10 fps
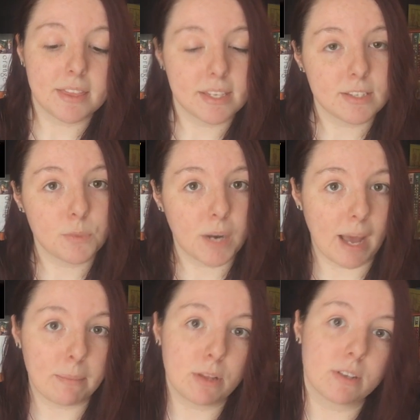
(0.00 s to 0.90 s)
This Is What
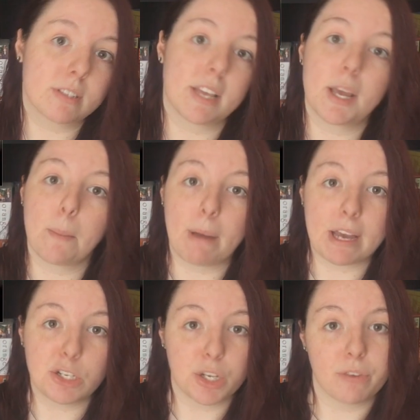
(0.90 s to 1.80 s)
Happy Looks Like
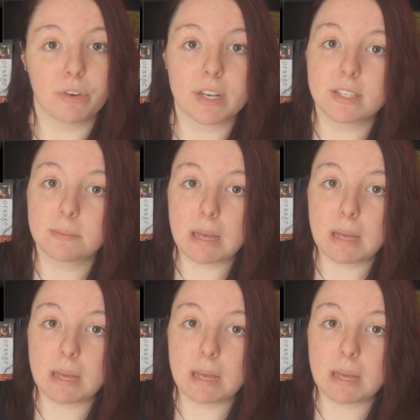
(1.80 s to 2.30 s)
by Jennifer E.